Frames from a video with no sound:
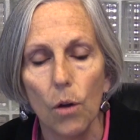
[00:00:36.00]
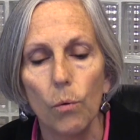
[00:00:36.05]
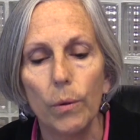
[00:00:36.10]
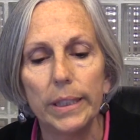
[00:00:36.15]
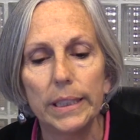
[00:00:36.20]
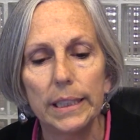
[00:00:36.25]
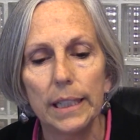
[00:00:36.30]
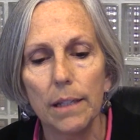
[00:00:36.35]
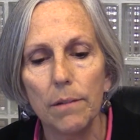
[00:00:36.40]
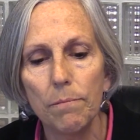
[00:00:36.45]
We
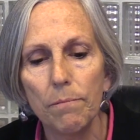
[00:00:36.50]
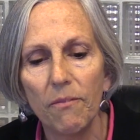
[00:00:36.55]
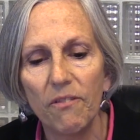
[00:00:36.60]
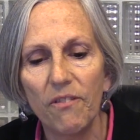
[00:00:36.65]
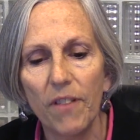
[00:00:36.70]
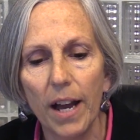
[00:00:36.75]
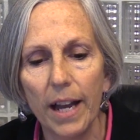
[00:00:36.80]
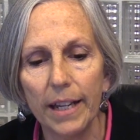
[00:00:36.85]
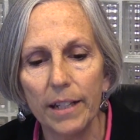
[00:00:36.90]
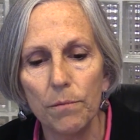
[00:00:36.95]
see
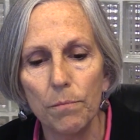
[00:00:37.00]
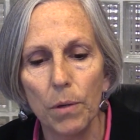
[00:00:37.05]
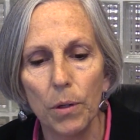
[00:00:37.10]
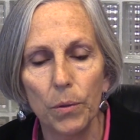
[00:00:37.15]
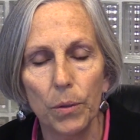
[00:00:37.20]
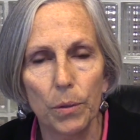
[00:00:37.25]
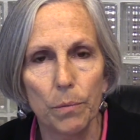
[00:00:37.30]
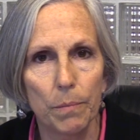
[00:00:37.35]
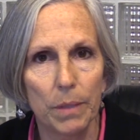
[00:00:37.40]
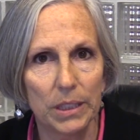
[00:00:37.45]
fine
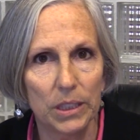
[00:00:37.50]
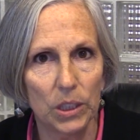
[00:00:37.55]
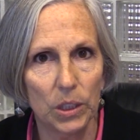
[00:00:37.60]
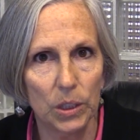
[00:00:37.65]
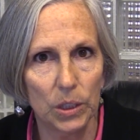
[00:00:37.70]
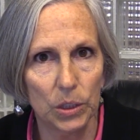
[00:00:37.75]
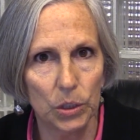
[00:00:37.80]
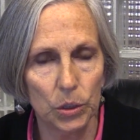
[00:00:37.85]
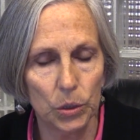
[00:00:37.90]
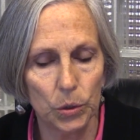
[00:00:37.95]
motor muscle
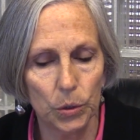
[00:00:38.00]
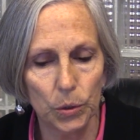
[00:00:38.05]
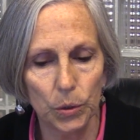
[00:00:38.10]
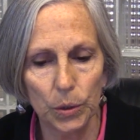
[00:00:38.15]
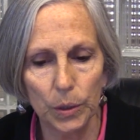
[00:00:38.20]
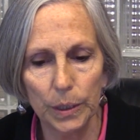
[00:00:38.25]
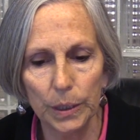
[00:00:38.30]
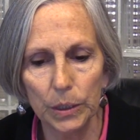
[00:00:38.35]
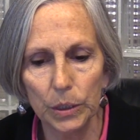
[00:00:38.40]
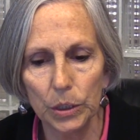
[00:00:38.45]

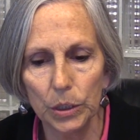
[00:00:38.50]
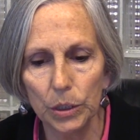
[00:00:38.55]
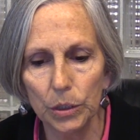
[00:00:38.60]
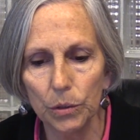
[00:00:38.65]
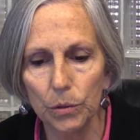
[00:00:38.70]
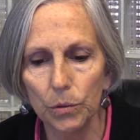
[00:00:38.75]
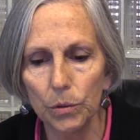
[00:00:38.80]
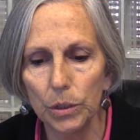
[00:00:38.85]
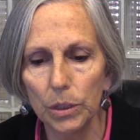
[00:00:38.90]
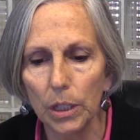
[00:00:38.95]
control
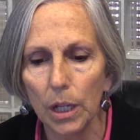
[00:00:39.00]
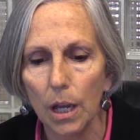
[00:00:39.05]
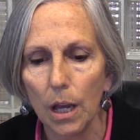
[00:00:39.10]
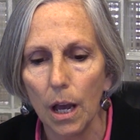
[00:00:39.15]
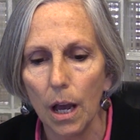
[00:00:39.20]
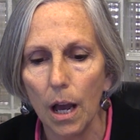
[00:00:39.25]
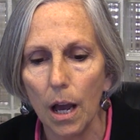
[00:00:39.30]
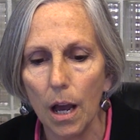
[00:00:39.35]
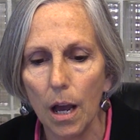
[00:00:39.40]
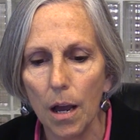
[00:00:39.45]
issues,
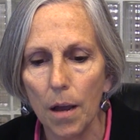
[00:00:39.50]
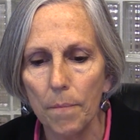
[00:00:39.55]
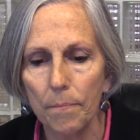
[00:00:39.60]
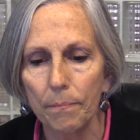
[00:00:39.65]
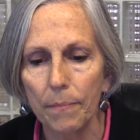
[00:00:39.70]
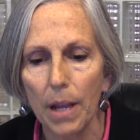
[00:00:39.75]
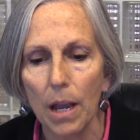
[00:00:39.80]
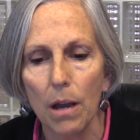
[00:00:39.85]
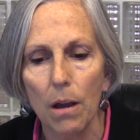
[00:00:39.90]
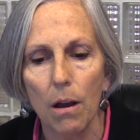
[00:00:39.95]

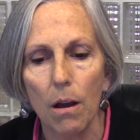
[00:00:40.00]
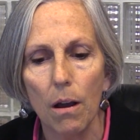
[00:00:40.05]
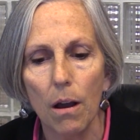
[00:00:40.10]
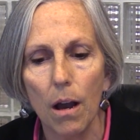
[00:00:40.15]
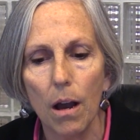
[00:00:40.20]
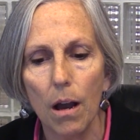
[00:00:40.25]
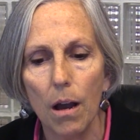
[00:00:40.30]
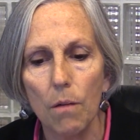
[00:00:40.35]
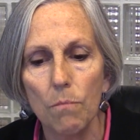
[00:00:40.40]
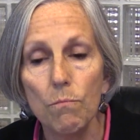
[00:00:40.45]

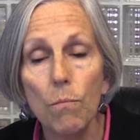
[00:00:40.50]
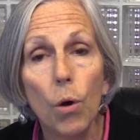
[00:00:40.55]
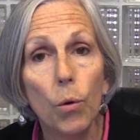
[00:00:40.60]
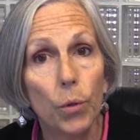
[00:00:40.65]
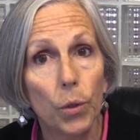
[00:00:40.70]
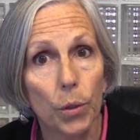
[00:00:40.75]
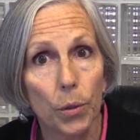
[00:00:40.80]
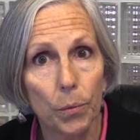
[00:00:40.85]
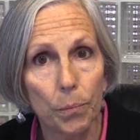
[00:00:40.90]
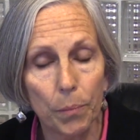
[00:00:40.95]

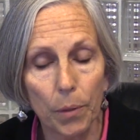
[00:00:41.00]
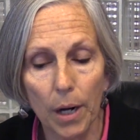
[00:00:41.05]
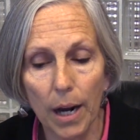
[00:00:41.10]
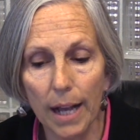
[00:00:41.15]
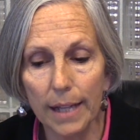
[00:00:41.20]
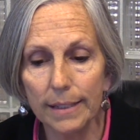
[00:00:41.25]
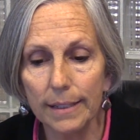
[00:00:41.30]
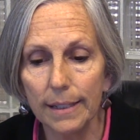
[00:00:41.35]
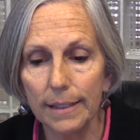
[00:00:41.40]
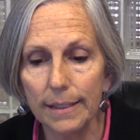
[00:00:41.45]
motor
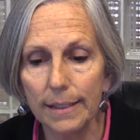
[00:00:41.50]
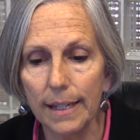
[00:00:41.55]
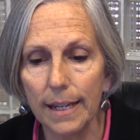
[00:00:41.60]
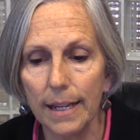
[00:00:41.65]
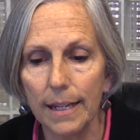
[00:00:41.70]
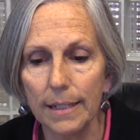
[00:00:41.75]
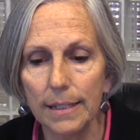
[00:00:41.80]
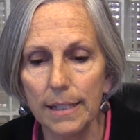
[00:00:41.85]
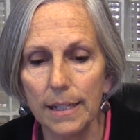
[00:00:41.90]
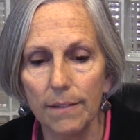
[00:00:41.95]

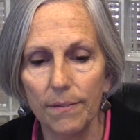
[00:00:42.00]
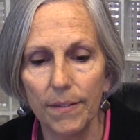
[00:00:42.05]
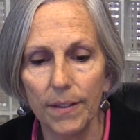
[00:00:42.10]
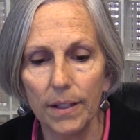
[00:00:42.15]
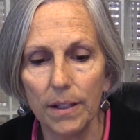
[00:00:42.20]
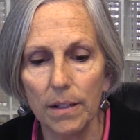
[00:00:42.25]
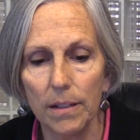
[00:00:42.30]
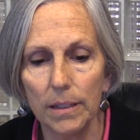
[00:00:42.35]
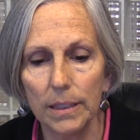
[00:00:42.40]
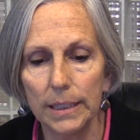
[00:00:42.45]
processing
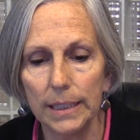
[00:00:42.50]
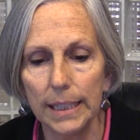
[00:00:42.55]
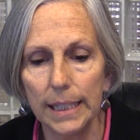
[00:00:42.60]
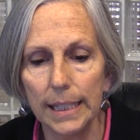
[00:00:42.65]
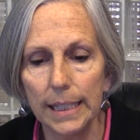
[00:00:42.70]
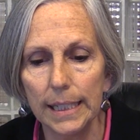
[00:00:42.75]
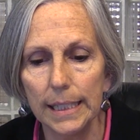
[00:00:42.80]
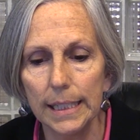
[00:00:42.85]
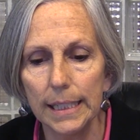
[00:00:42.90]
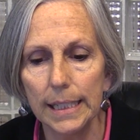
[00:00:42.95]

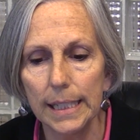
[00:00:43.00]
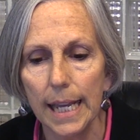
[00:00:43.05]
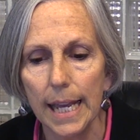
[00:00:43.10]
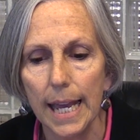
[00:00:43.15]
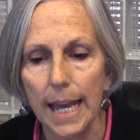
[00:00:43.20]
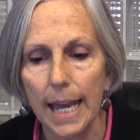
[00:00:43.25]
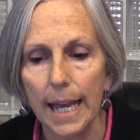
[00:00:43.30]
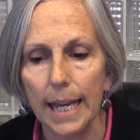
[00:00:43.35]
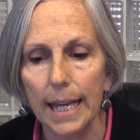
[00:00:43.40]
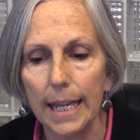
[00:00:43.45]
difficulties,
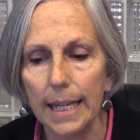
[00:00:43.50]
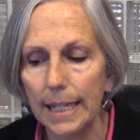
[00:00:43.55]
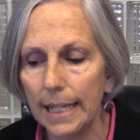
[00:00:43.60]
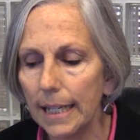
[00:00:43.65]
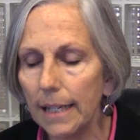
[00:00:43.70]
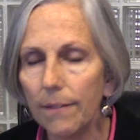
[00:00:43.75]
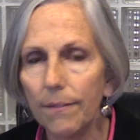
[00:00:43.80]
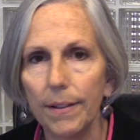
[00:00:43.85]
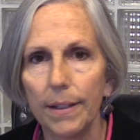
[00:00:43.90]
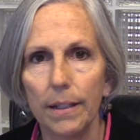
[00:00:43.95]
and
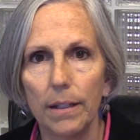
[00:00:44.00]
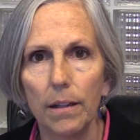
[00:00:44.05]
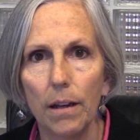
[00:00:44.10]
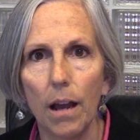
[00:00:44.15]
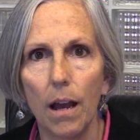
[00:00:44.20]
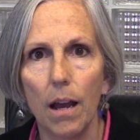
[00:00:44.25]
even